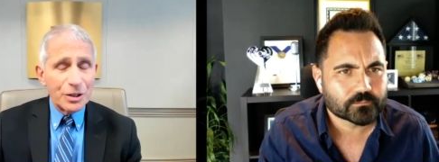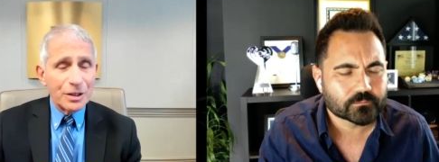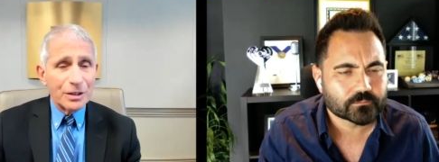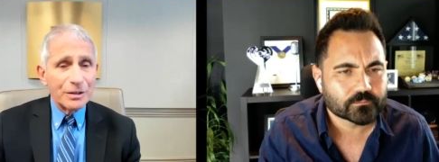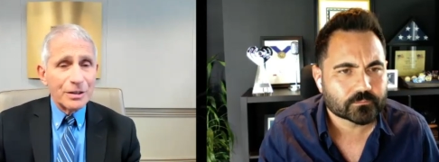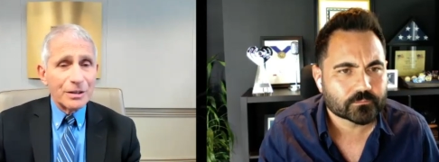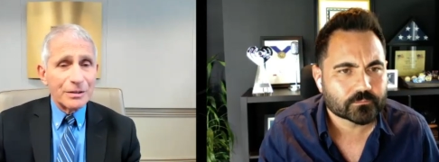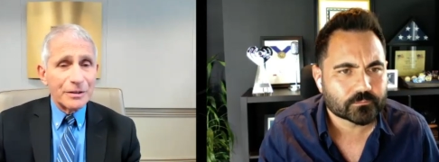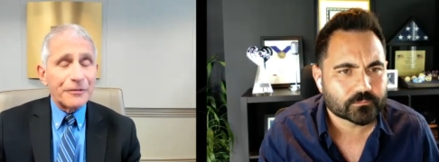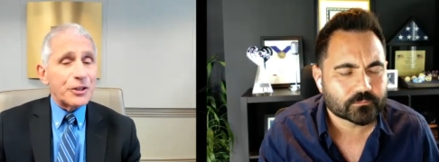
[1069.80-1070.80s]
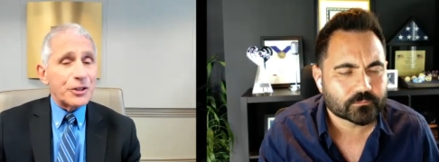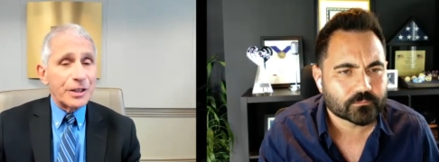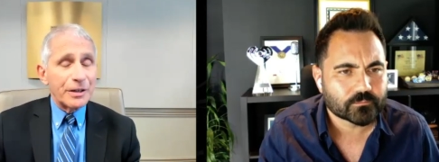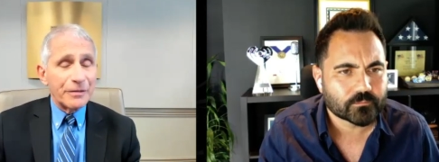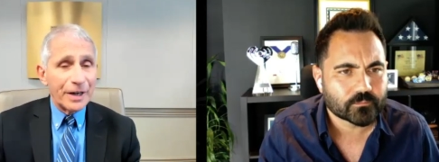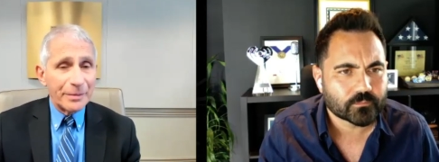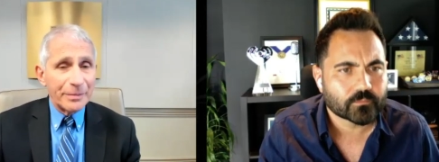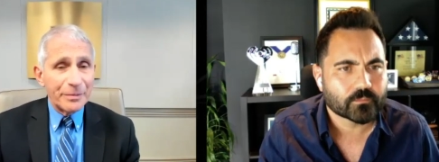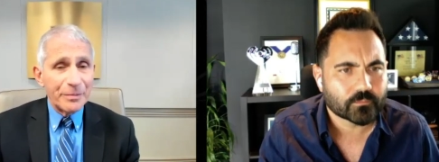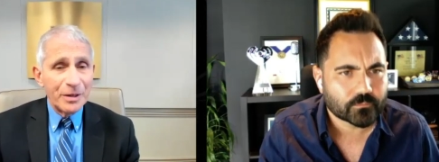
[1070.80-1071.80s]
Speaker 1: uh, uh, deficient in a
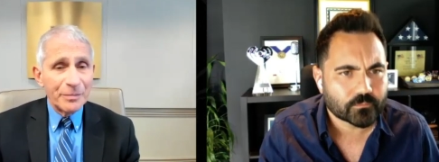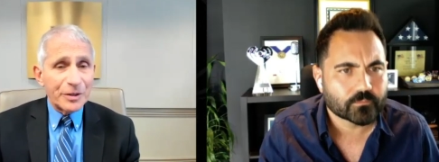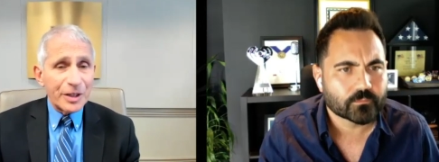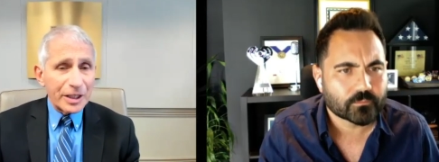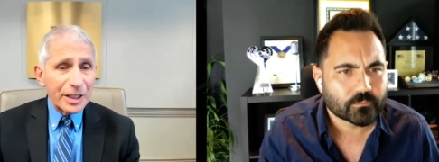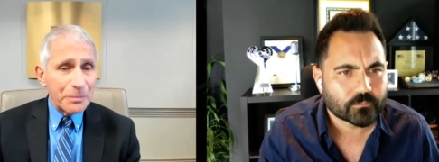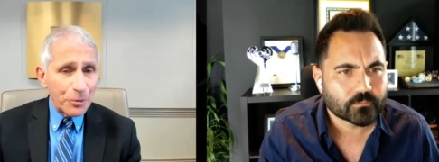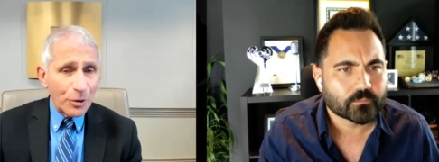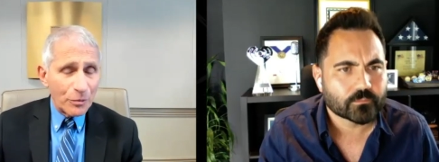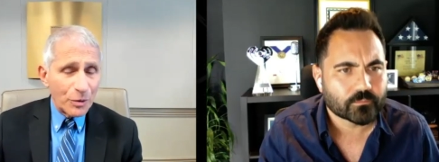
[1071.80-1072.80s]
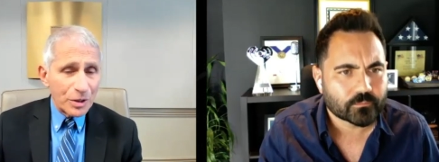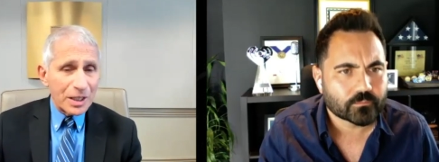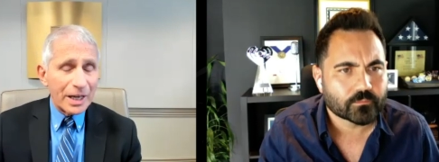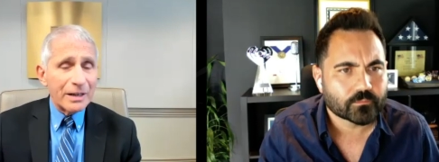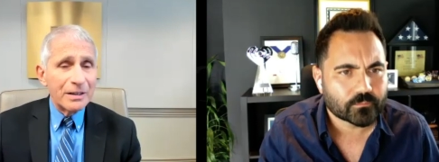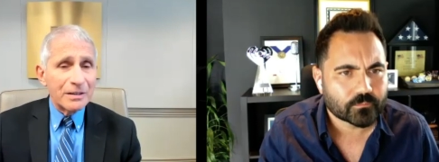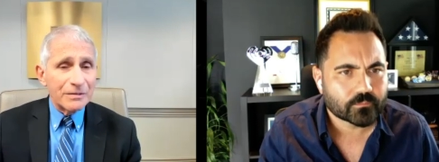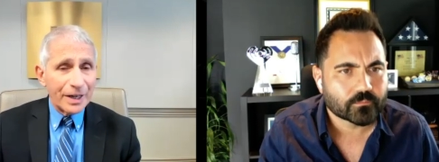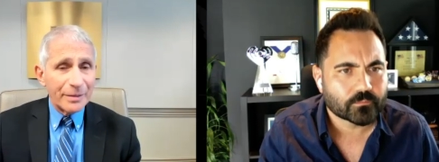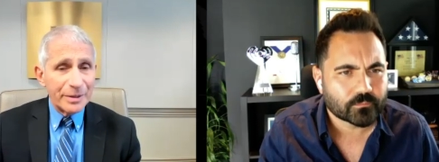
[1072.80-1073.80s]
vitamin, particularly important ones like
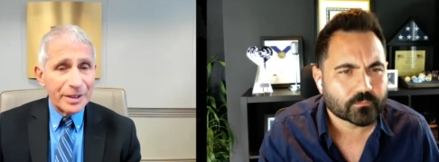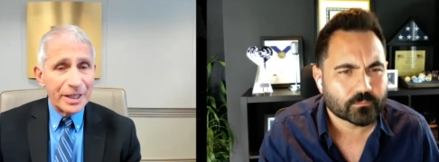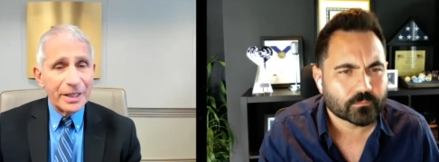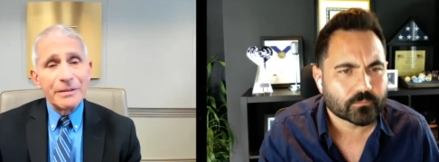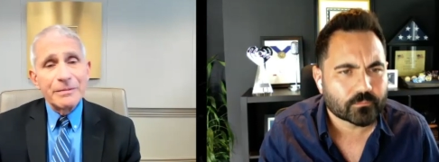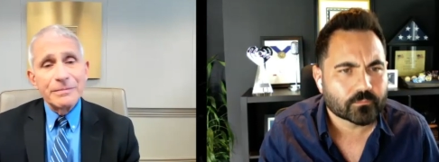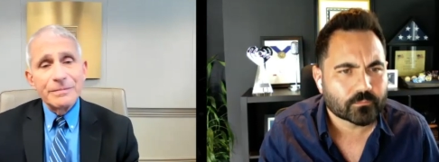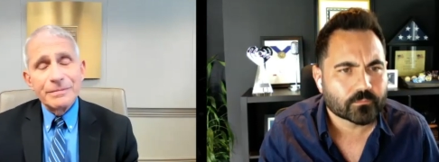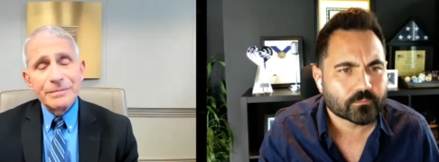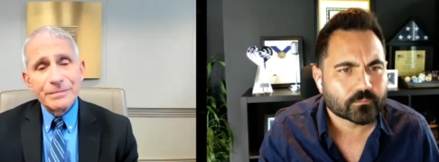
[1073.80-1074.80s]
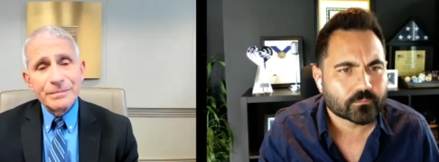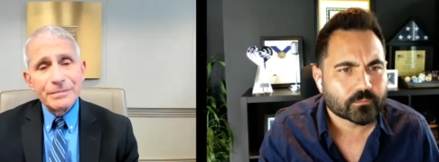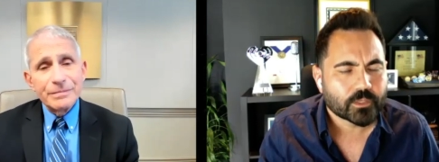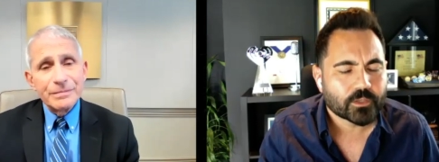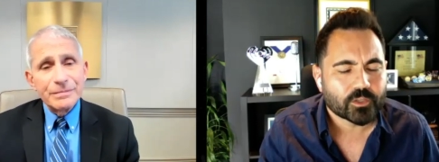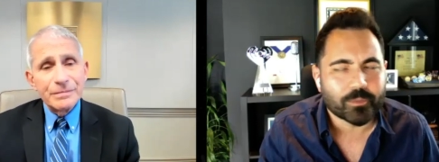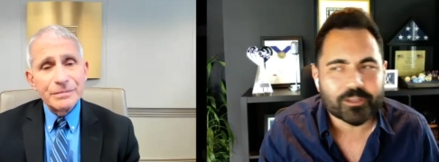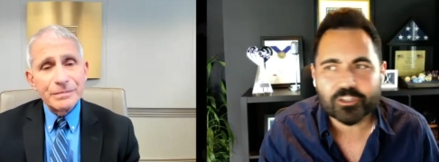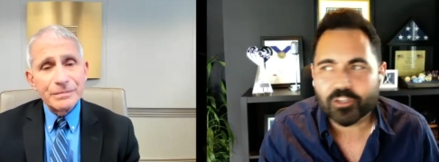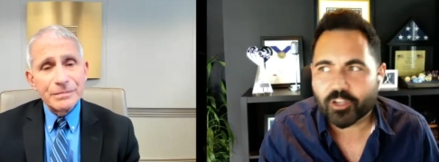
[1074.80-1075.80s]
vitamin D.
Speaker 2: You
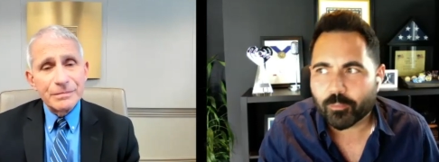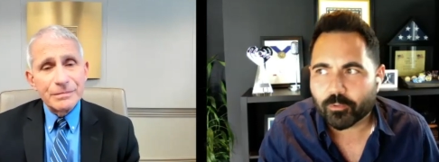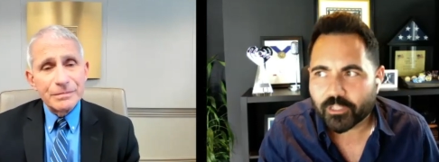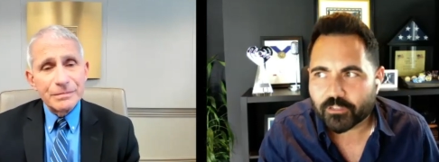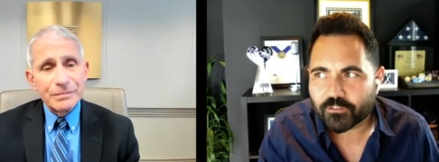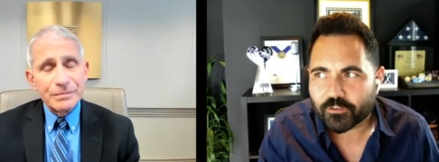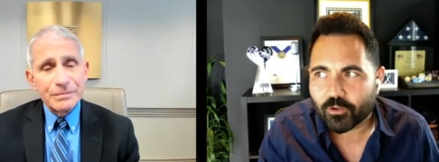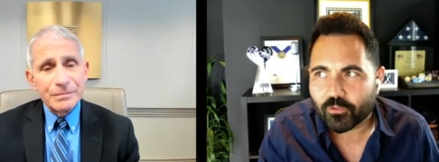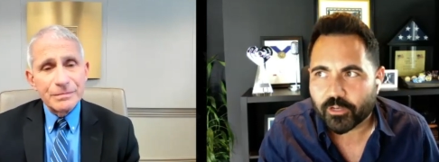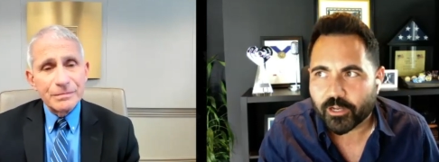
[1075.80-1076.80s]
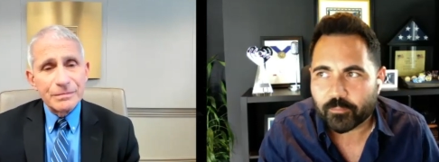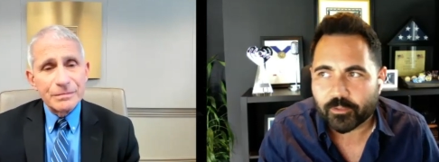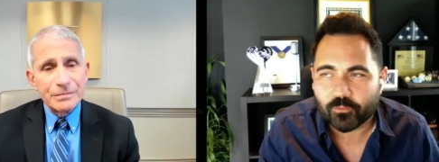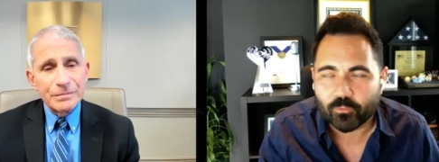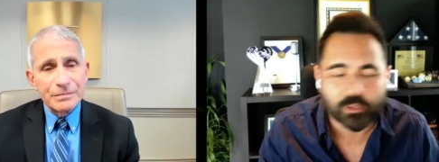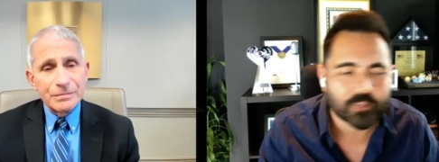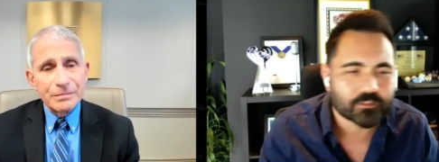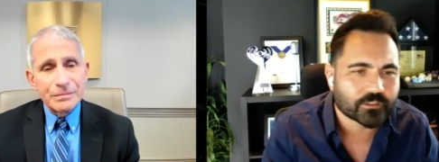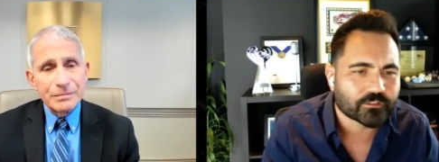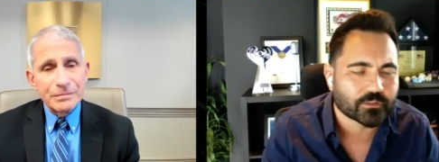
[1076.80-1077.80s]
mentioned a couple of days ago that it had been weeks
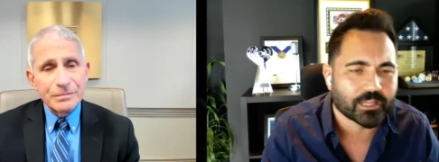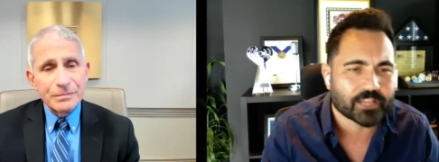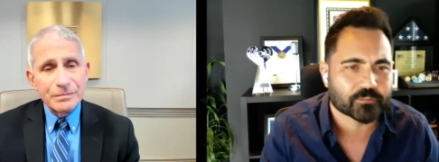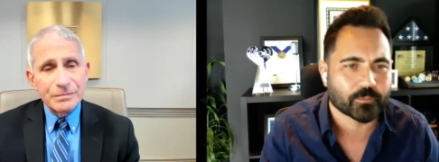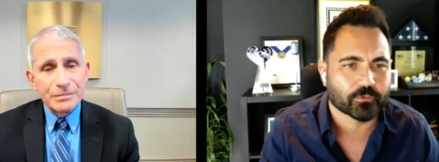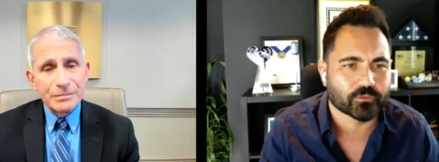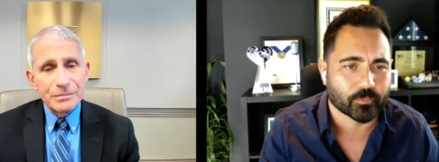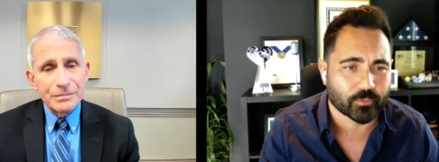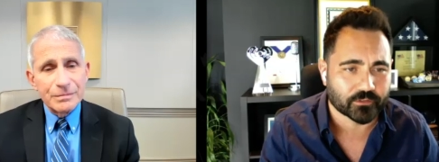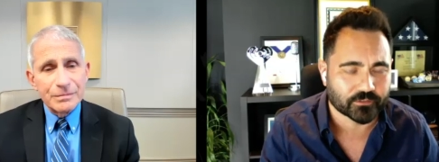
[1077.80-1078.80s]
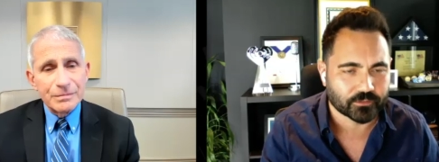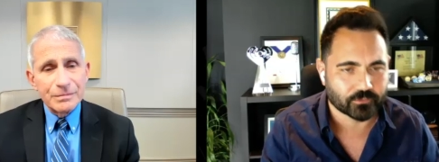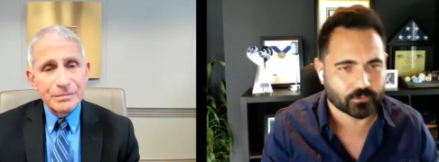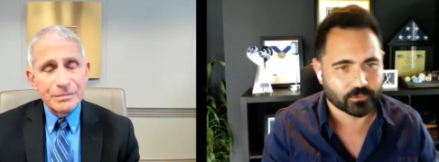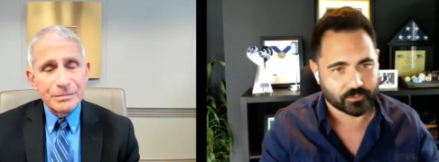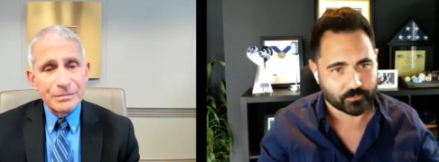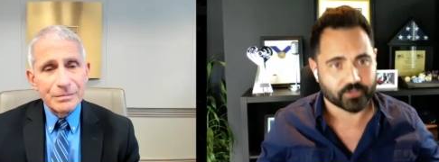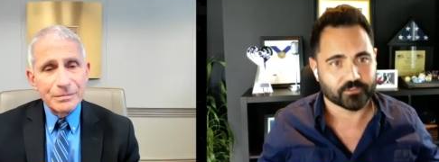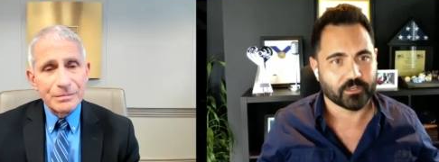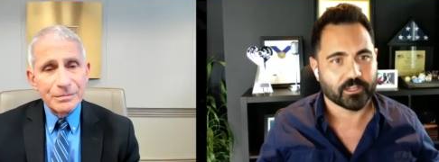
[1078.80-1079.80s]
since you last spoke to the president, or that the
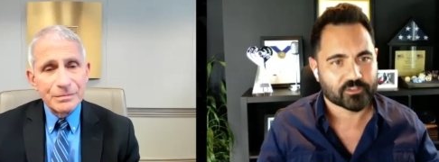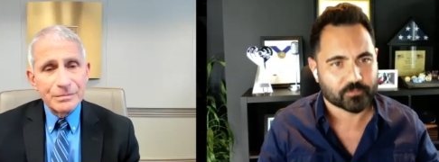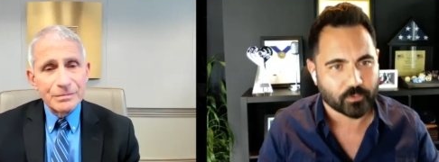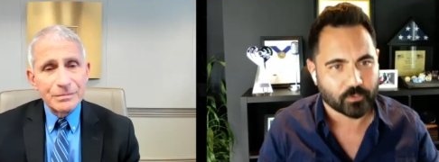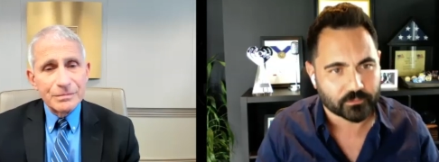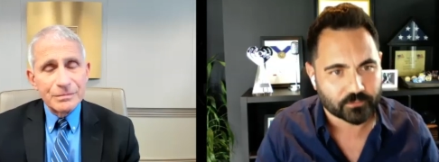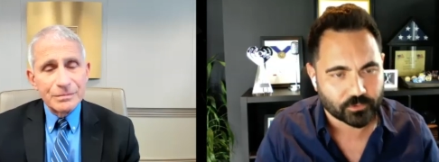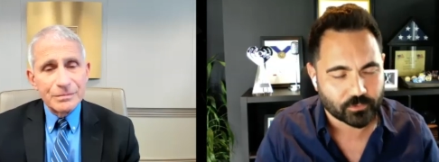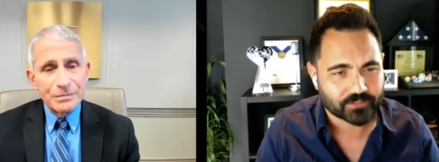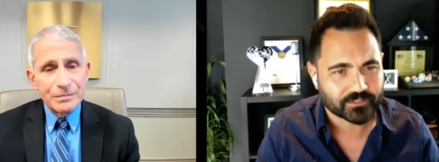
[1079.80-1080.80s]
president had spoken to you. Has that